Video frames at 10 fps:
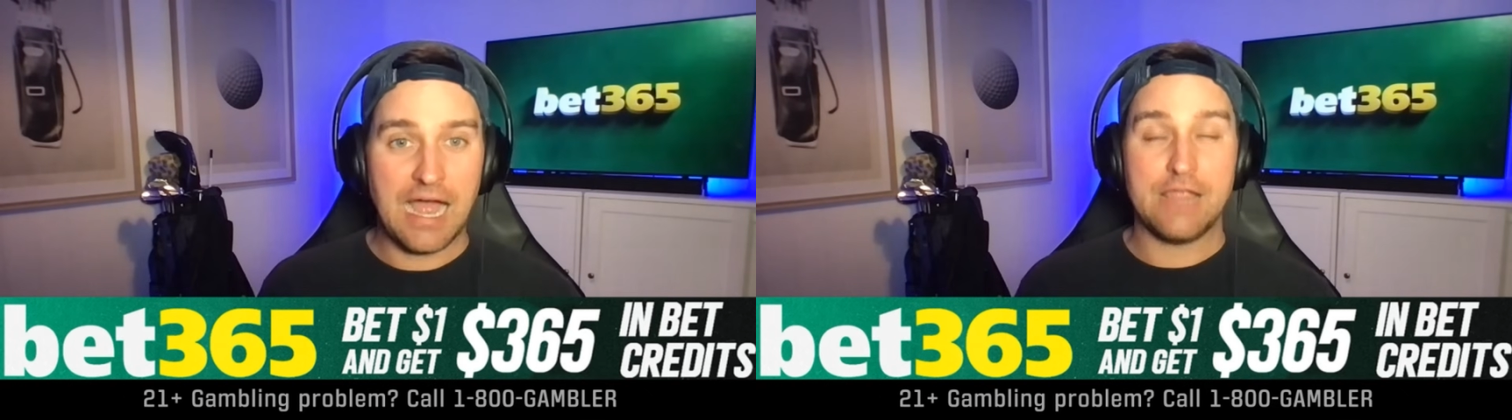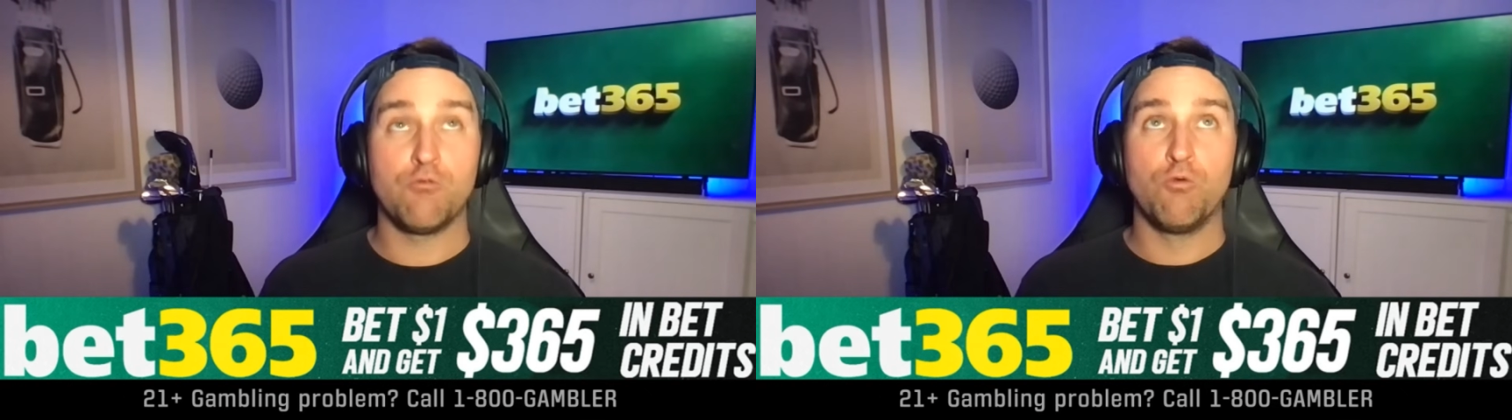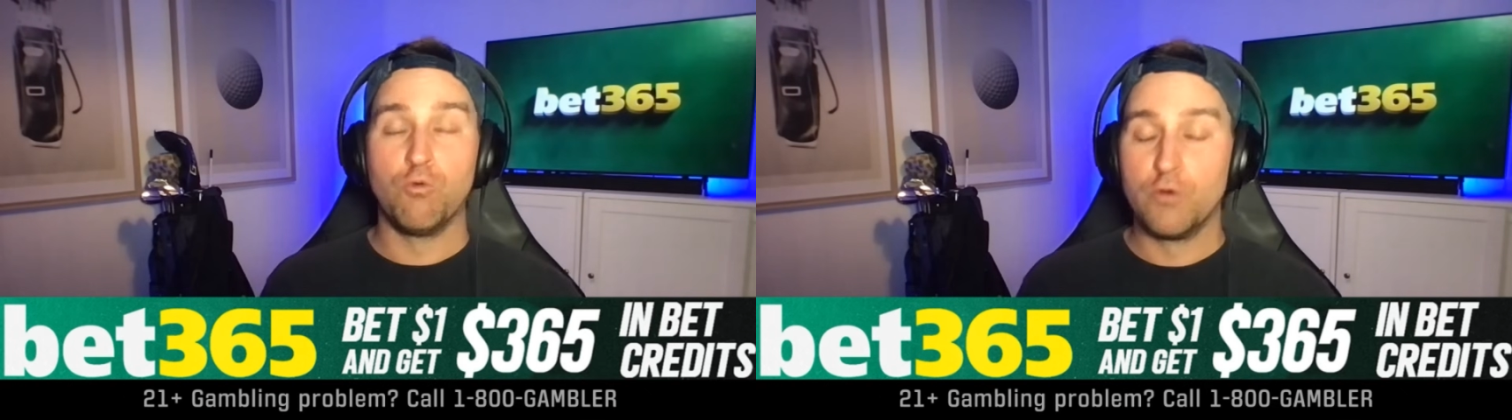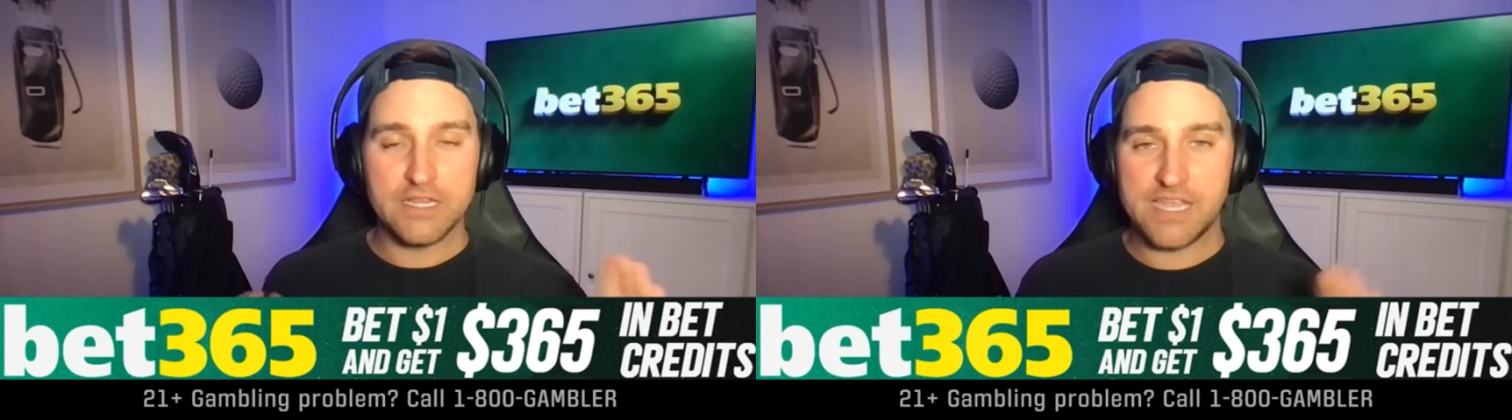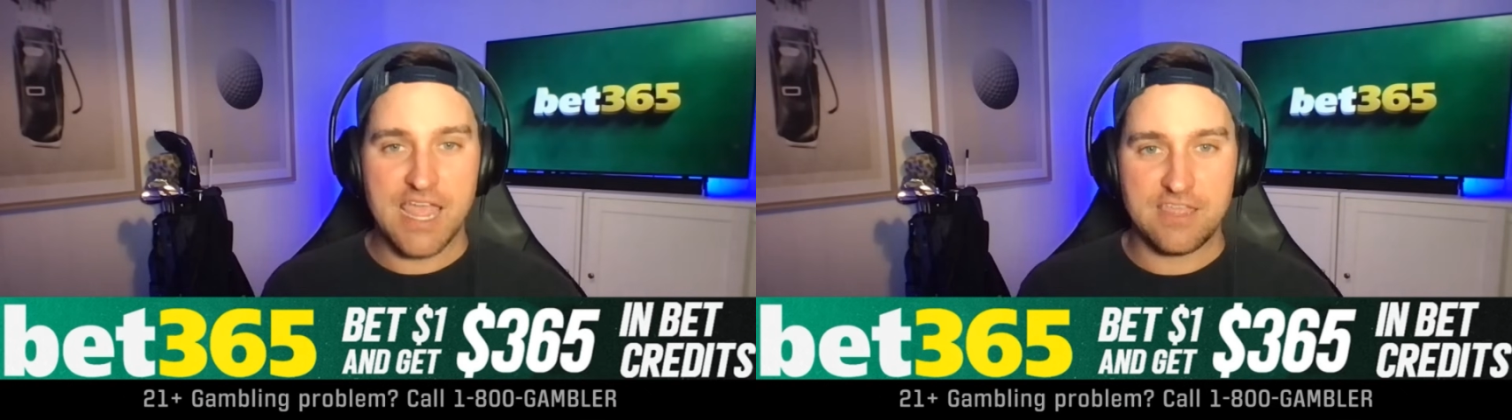I
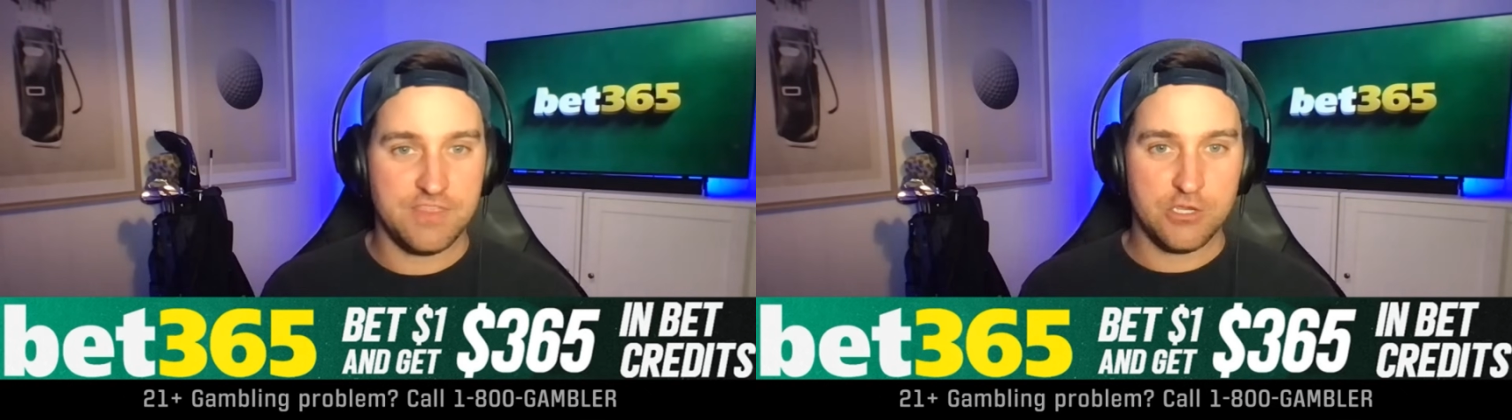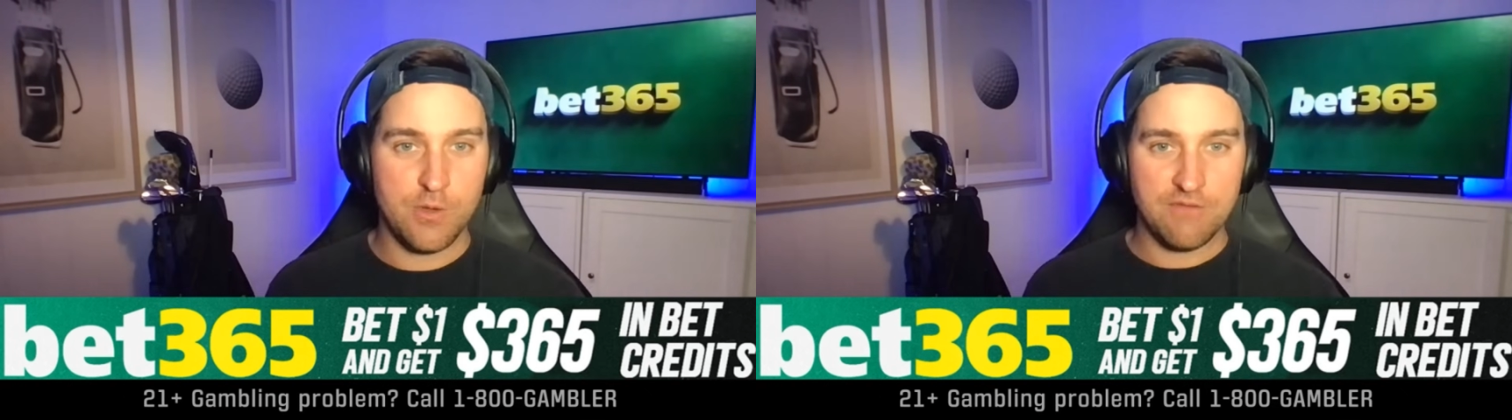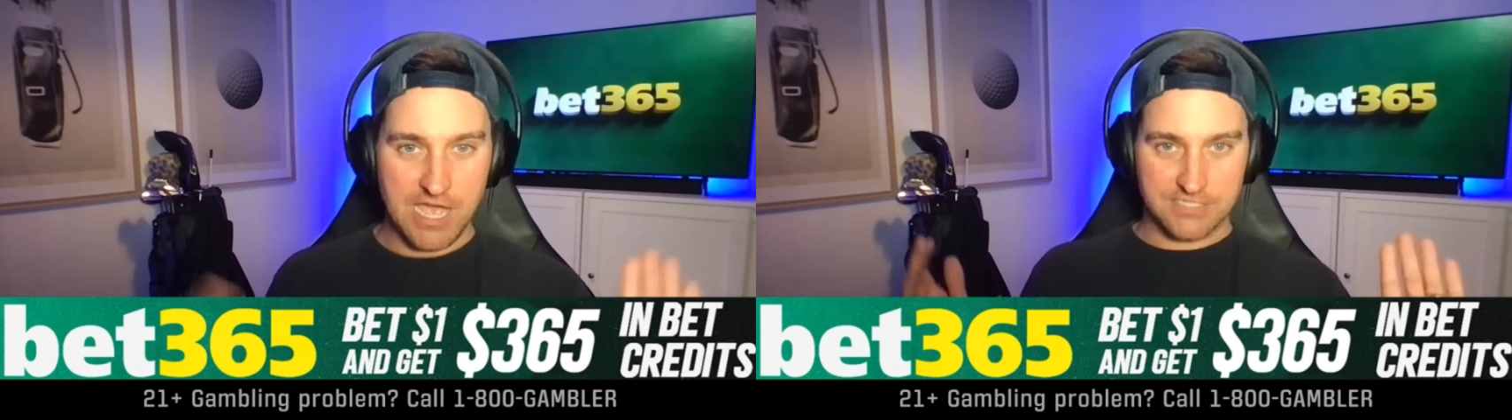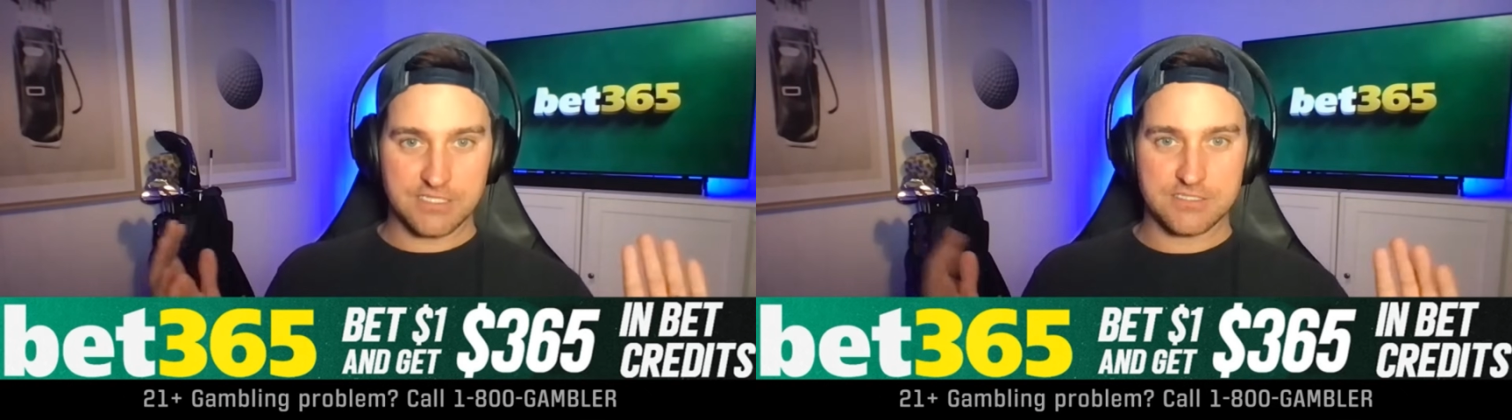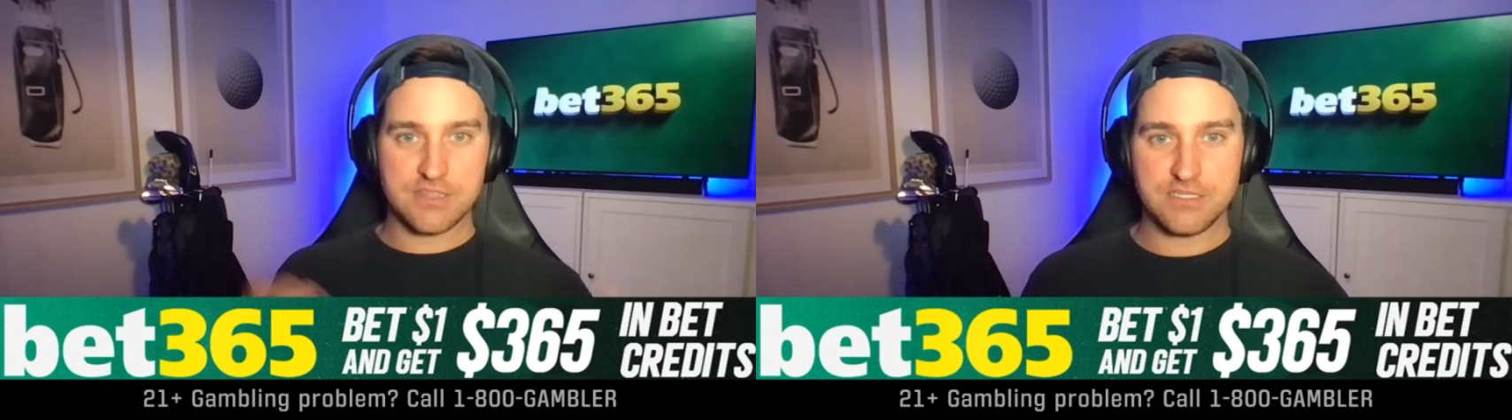really hate that you have
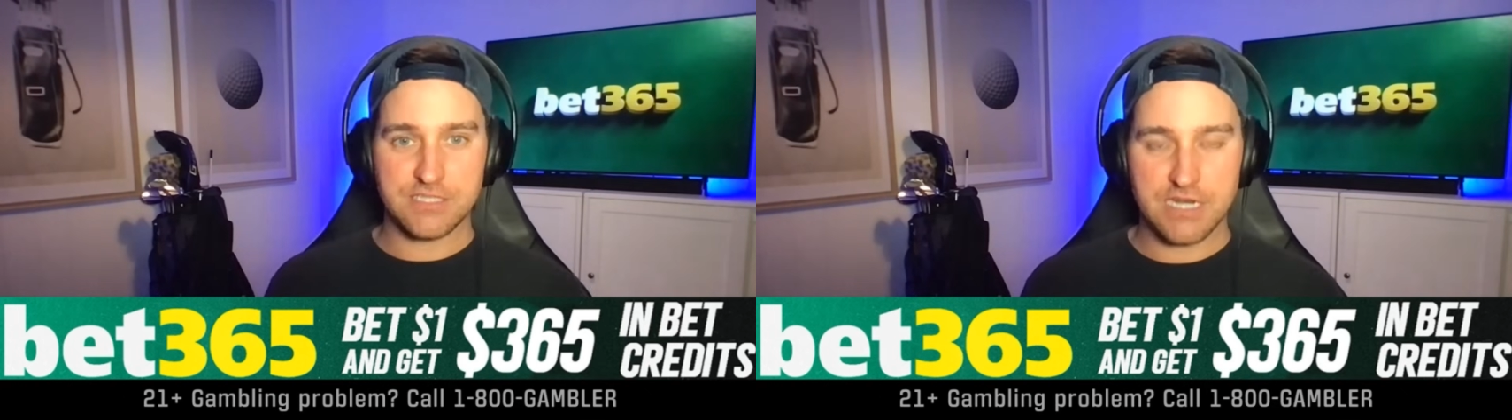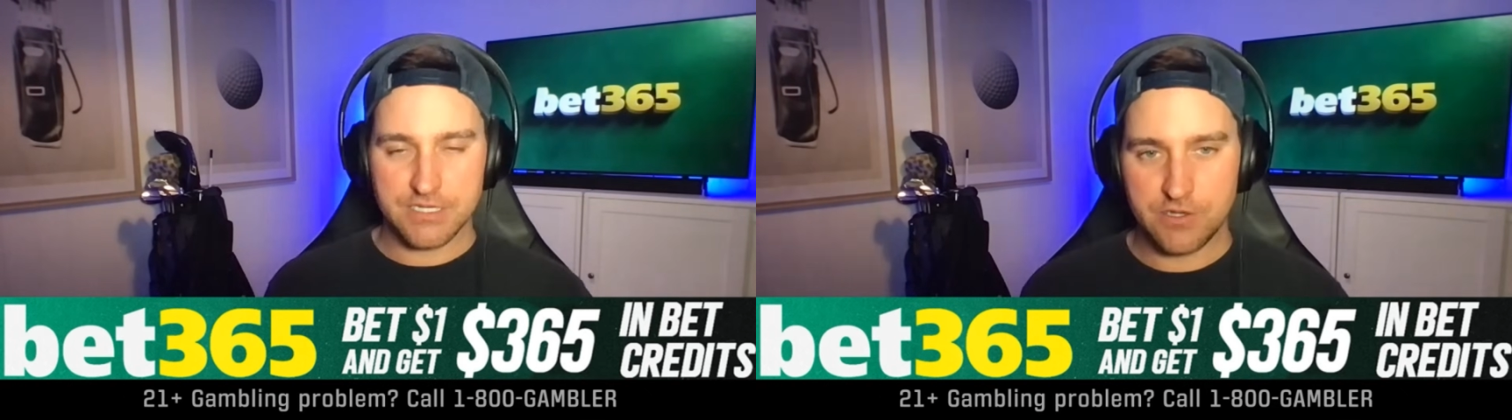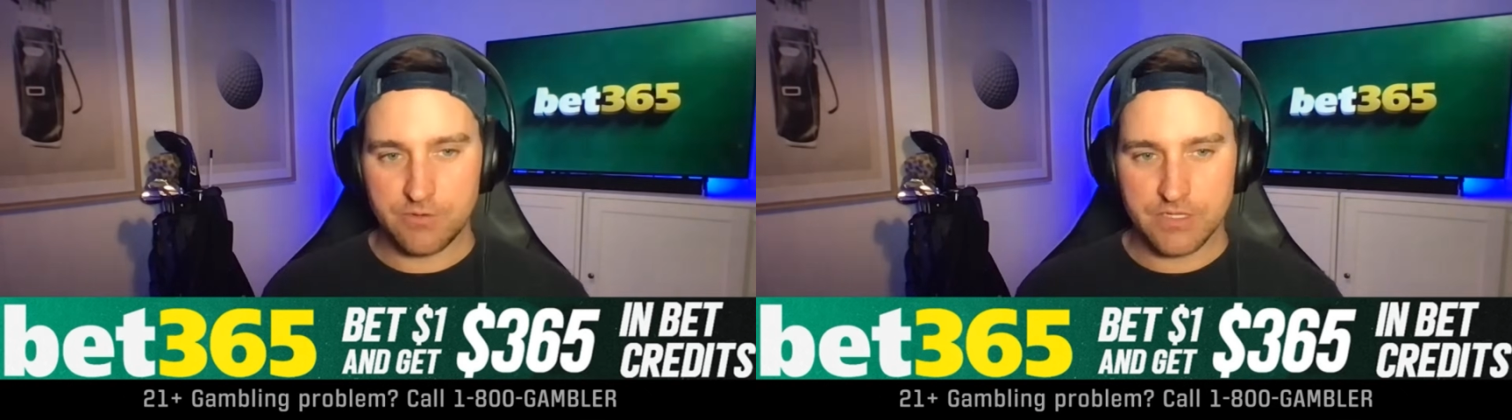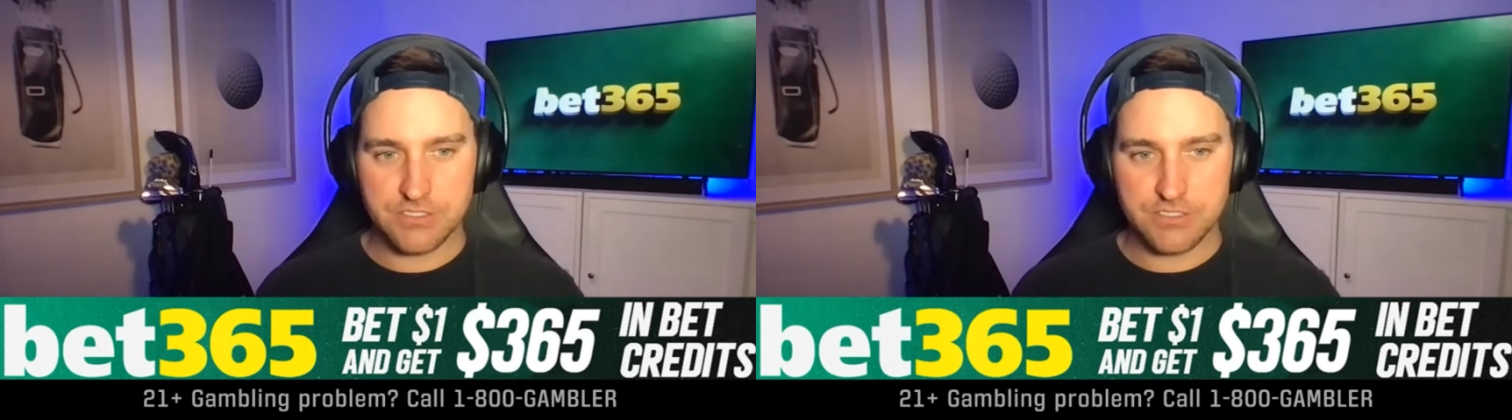access to this and I don't.